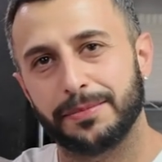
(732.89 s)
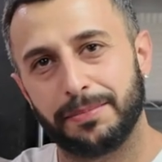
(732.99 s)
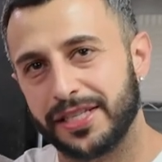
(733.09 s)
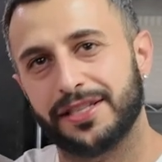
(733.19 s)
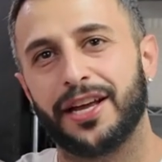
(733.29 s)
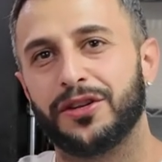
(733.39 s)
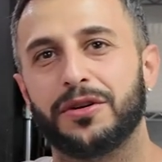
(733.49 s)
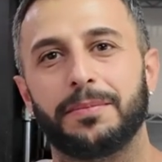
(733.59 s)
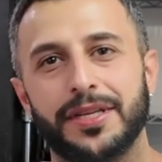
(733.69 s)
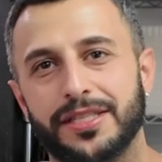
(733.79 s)
best at
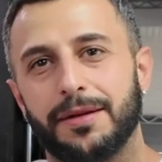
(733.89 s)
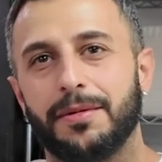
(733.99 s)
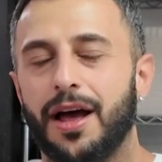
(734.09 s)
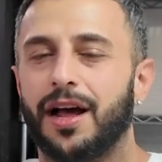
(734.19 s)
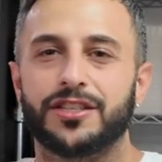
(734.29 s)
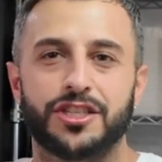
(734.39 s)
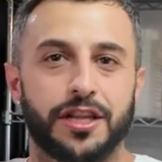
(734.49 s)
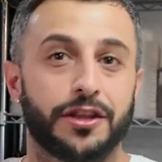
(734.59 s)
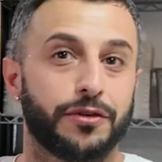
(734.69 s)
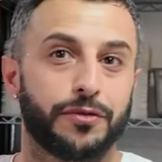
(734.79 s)
doing pizza, I'll just
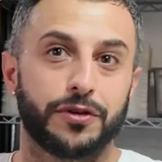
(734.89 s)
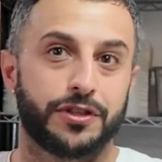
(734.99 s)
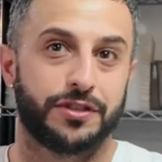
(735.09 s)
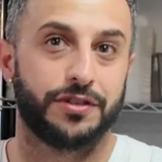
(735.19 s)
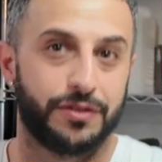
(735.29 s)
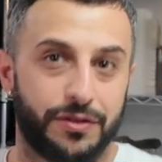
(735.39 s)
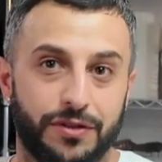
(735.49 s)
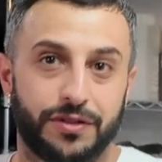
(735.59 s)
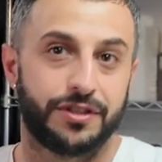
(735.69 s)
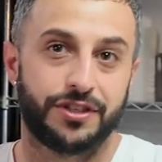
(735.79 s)
let the food
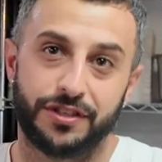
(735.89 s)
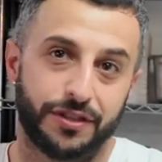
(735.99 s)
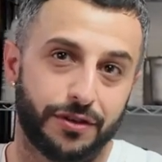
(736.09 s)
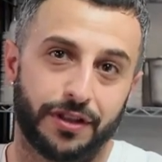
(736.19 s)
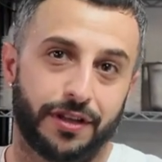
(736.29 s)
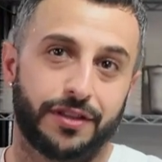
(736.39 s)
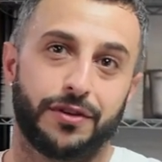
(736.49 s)
do the